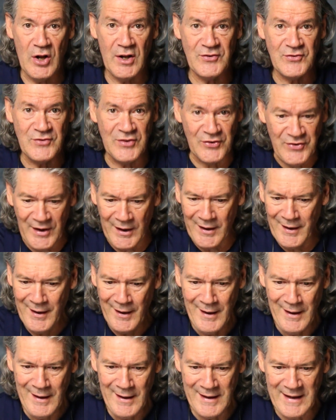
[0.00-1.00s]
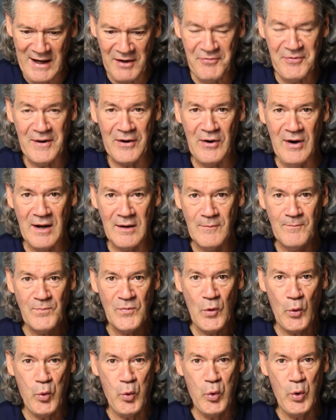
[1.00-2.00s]
It's just that you got to figure out
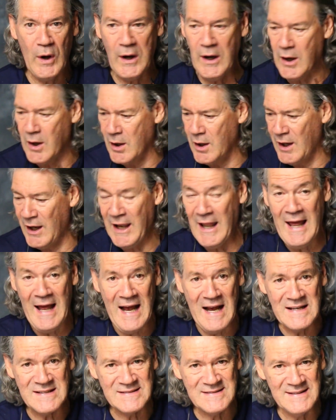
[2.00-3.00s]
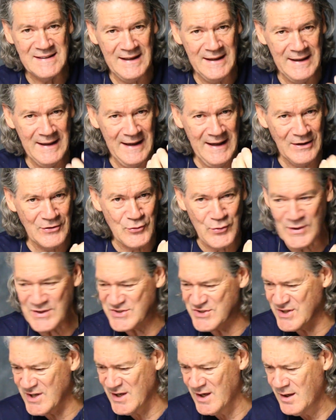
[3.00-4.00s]
where lies the
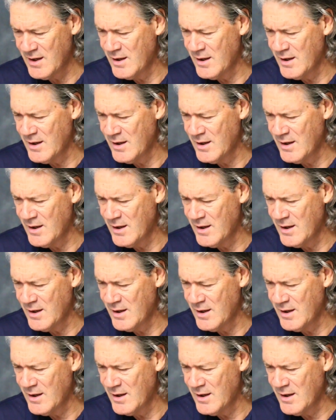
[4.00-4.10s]
interest.